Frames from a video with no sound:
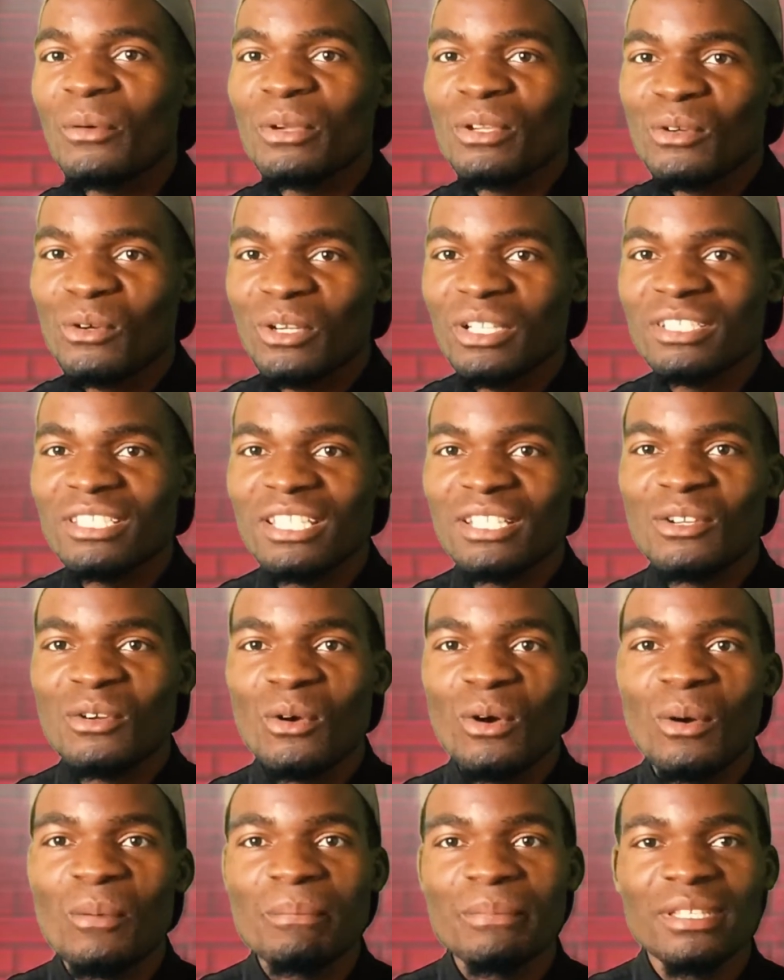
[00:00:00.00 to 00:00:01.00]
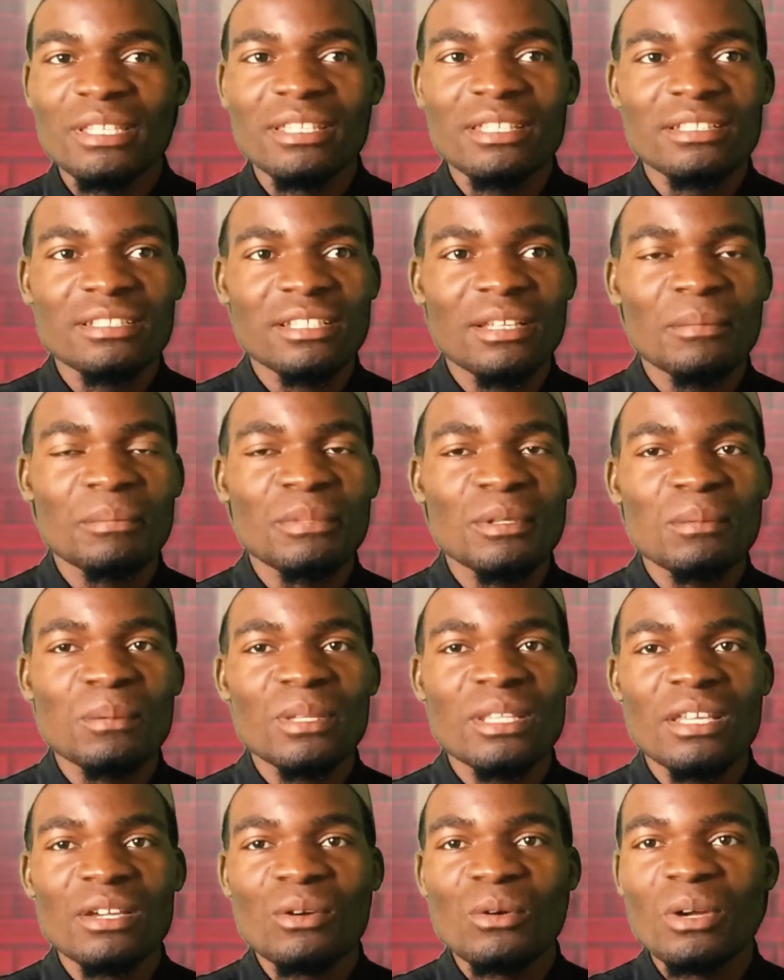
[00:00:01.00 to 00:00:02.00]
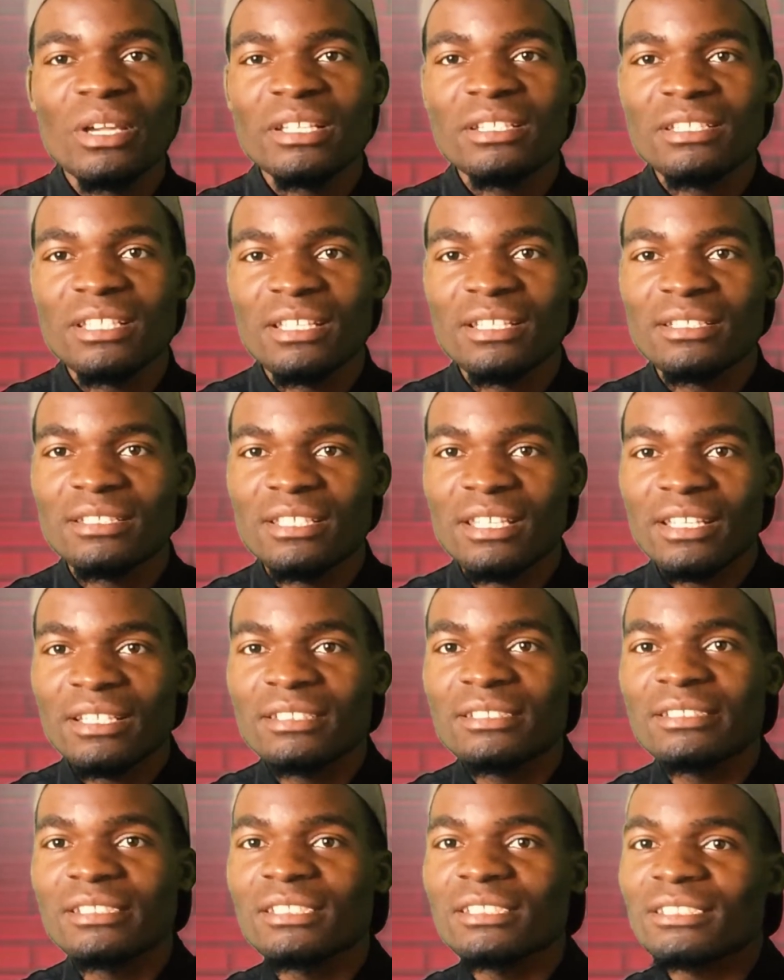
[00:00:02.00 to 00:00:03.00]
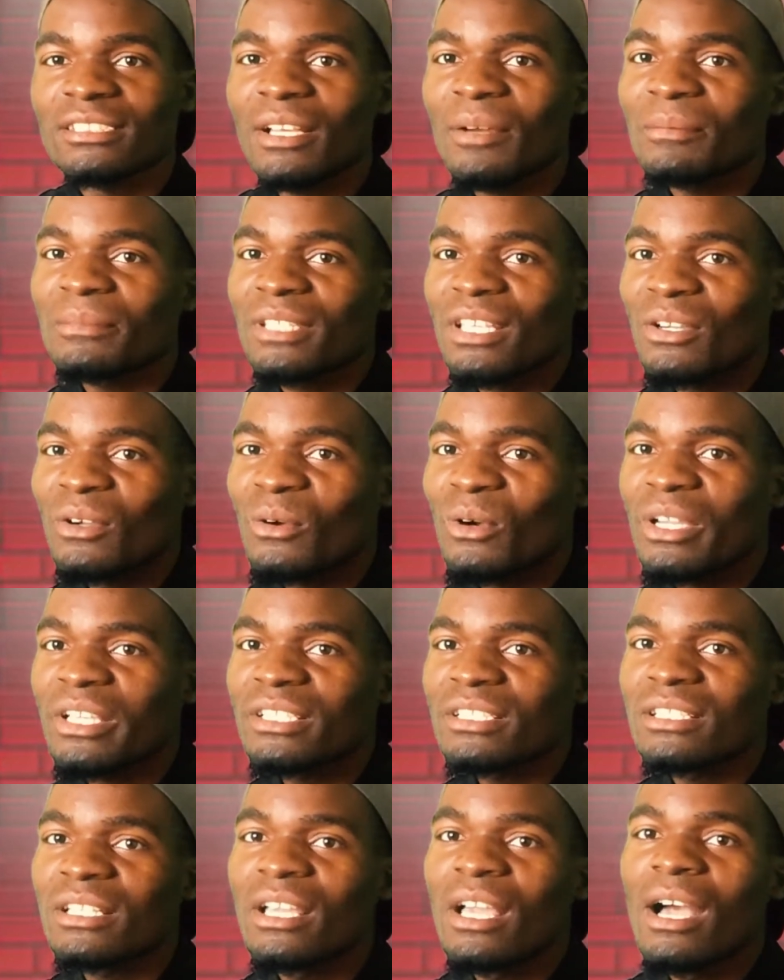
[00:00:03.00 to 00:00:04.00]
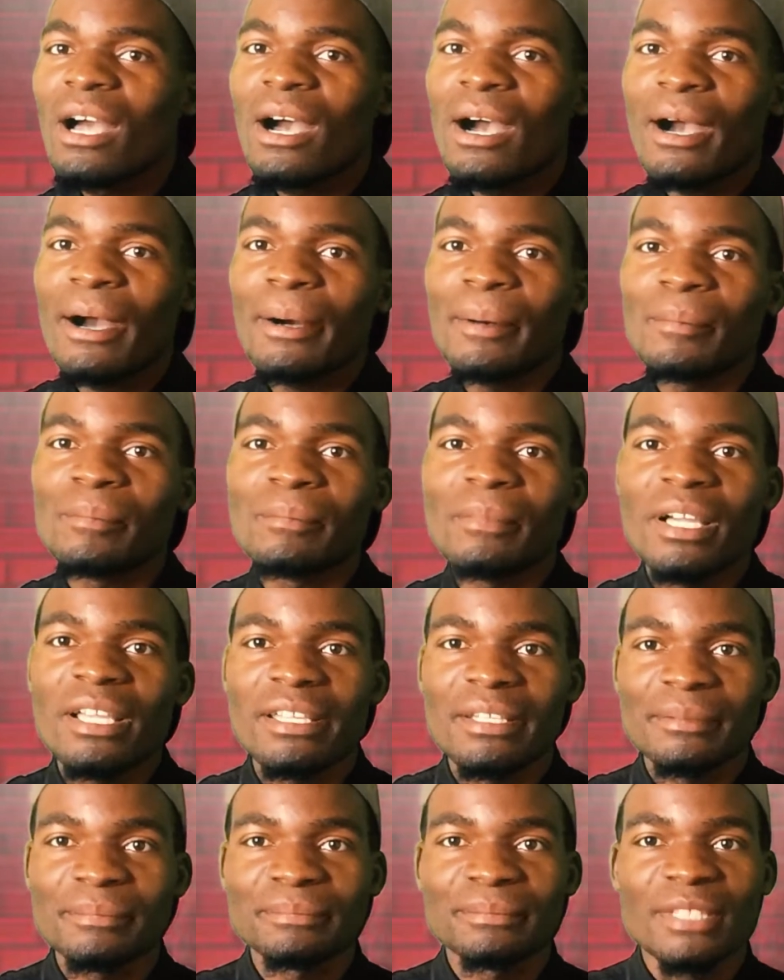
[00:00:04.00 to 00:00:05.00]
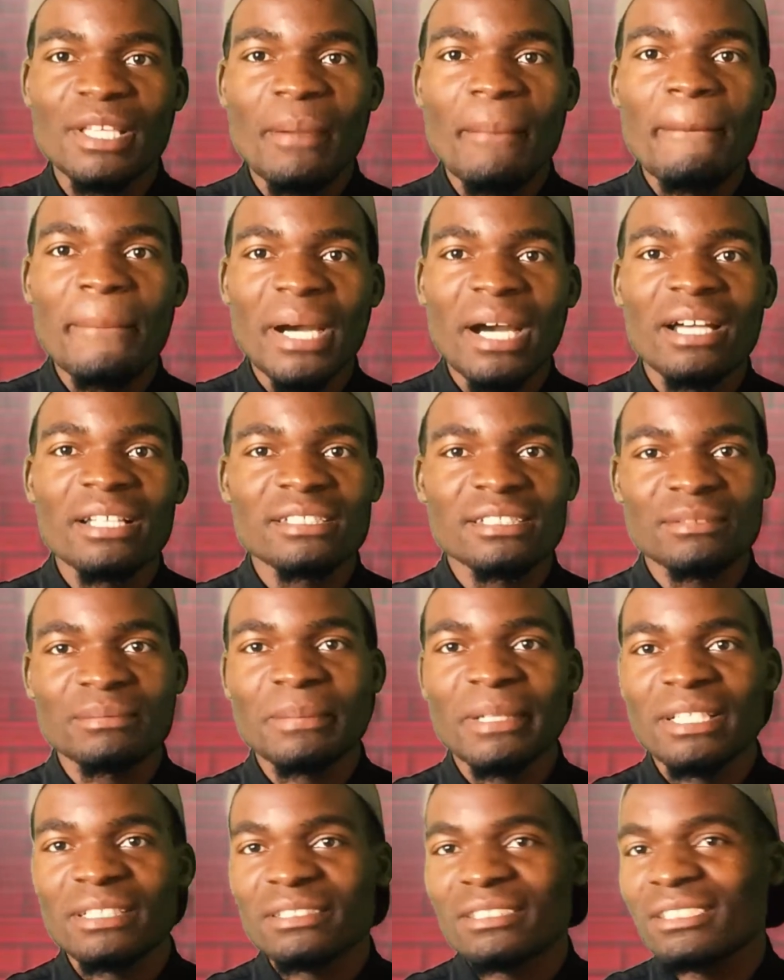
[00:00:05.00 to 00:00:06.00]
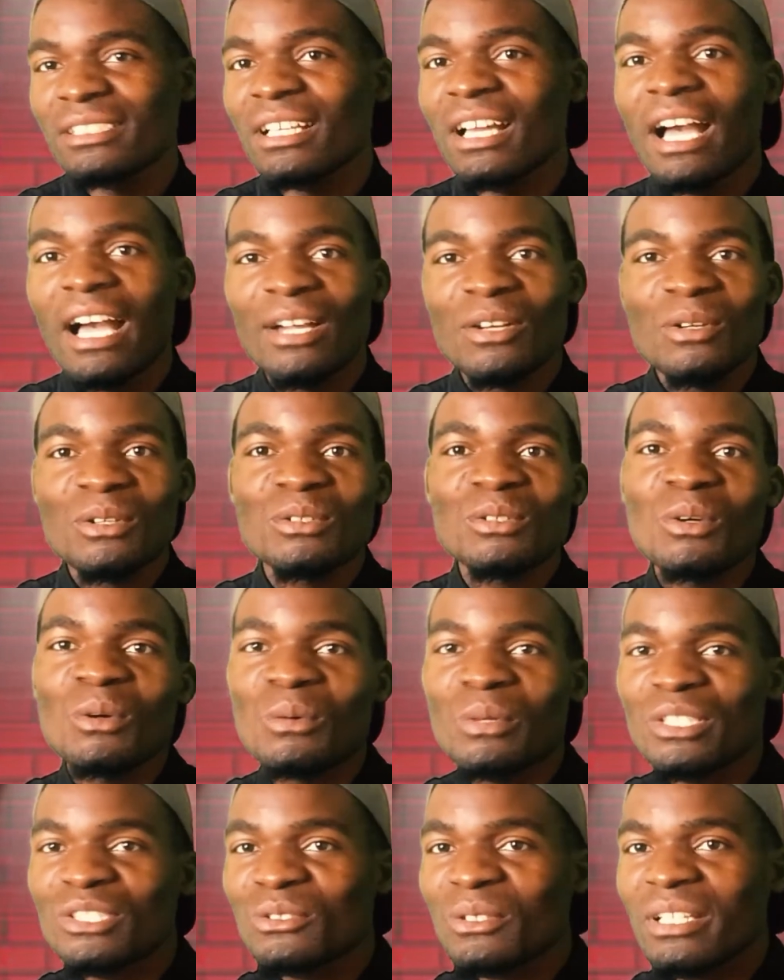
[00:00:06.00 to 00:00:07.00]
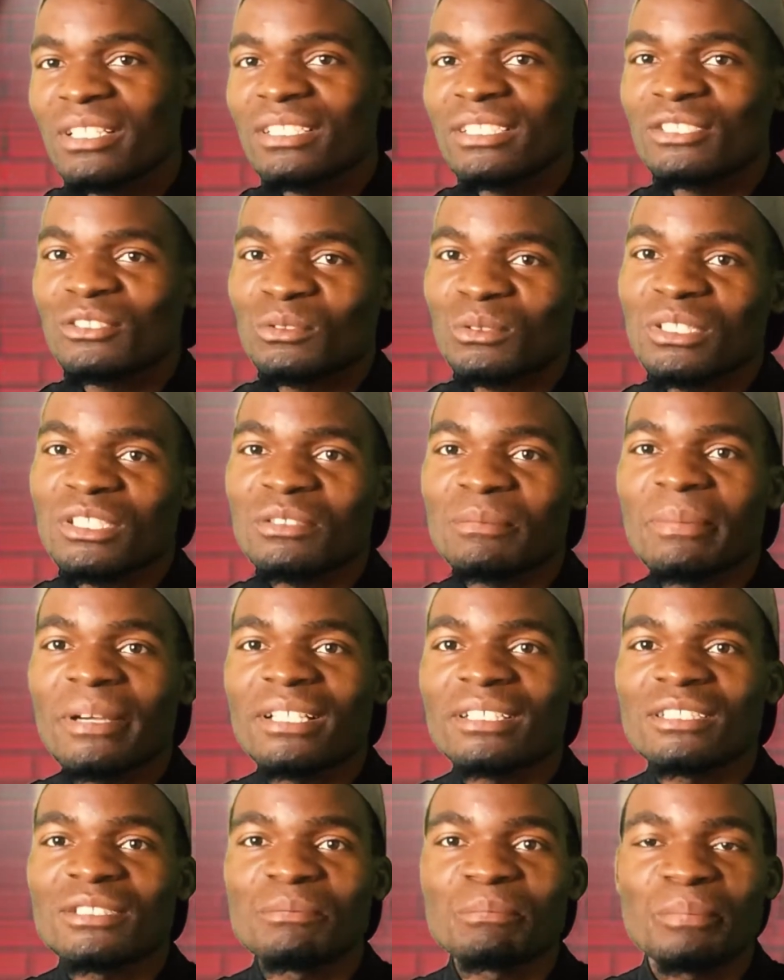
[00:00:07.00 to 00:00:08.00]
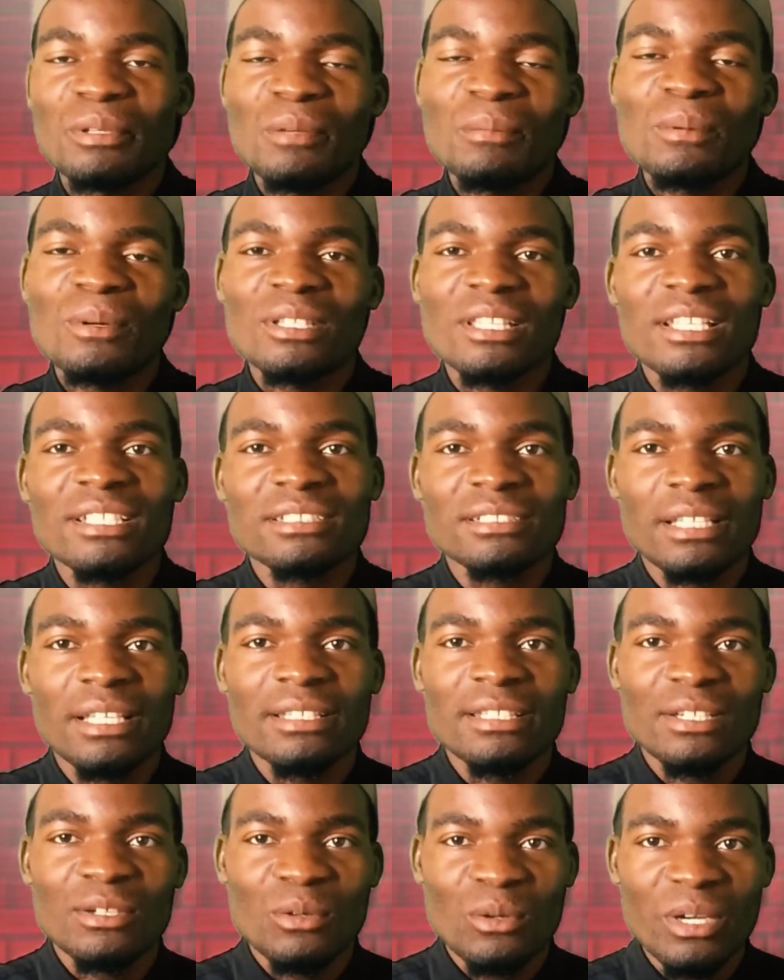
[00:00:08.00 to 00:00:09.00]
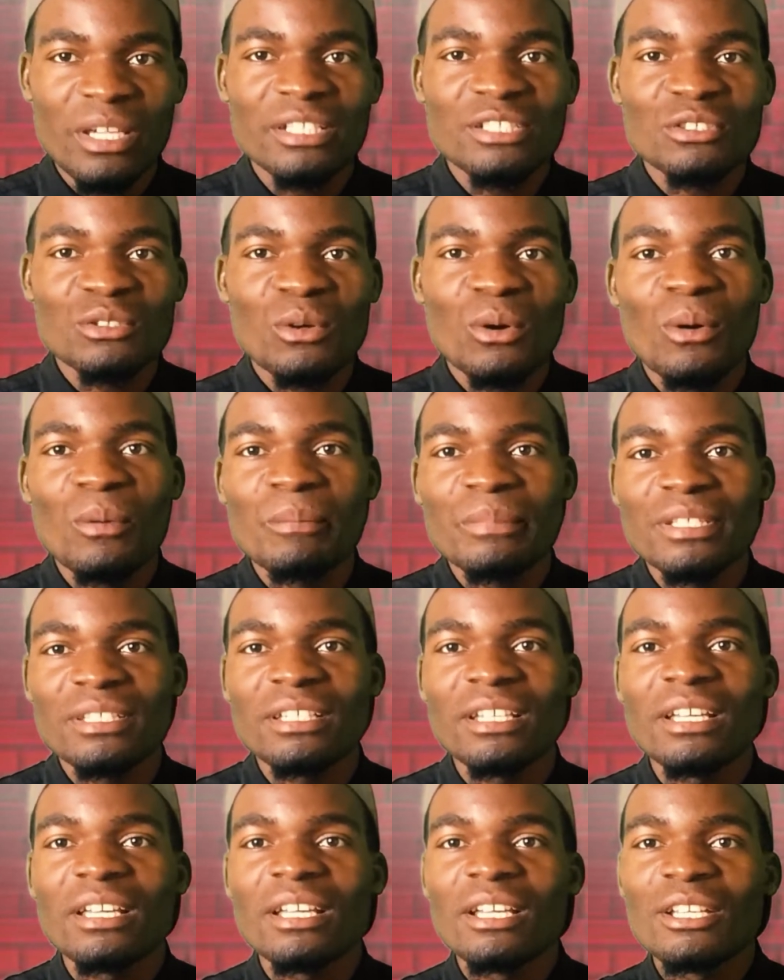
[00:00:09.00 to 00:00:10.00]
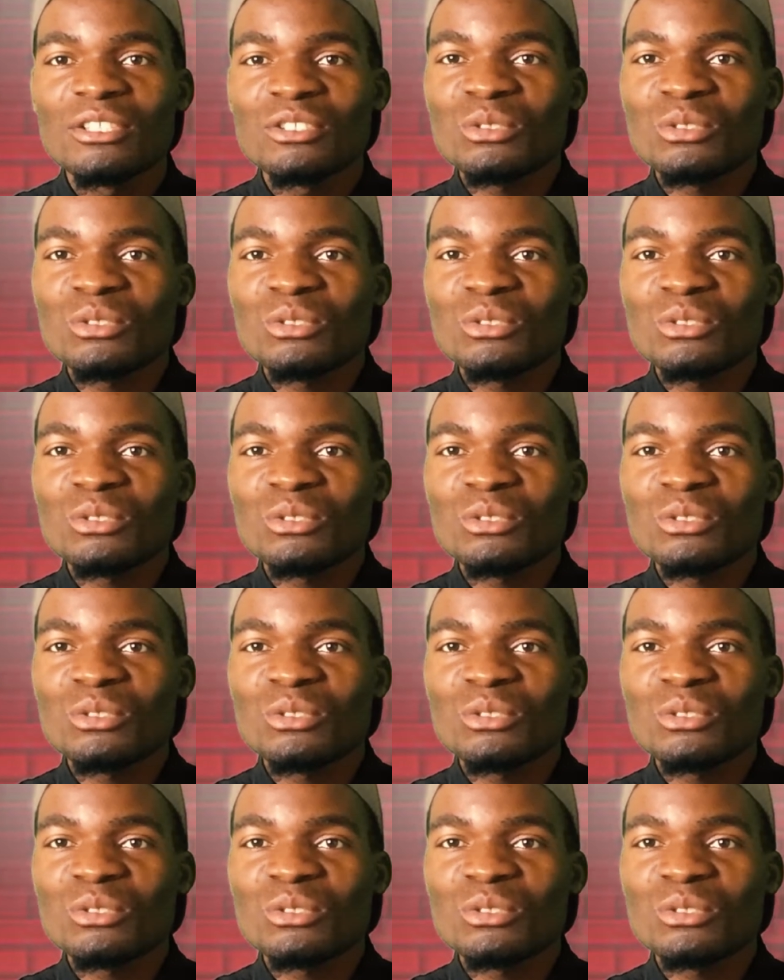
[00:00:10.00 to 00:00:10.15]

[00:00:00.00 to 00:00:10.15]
We call it a combi. Some people they call it a taxi, some they call it a bus, but I don't know which one is which, but people that side they call it combi.